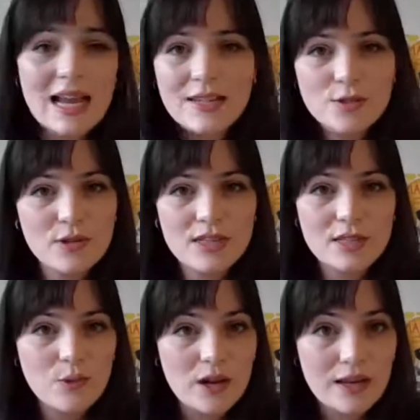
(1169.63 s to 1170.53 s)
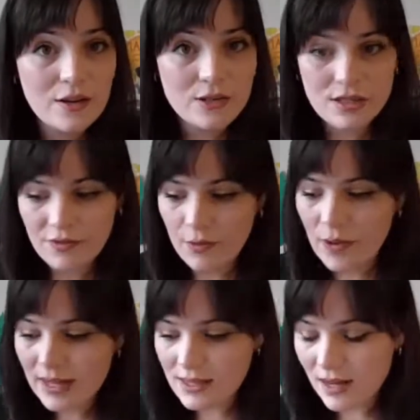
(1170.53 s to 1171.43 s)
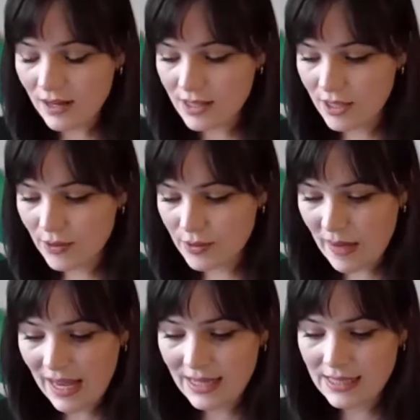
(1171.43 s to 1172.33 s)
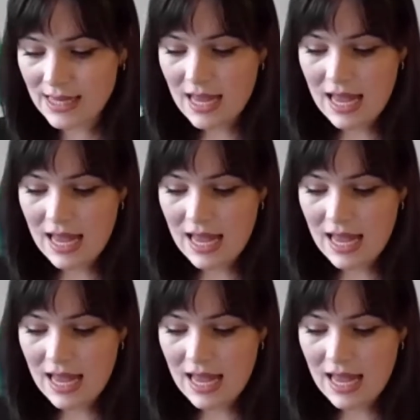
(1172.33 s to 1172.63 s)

illustrators work in lots of different ways. I like to use paint.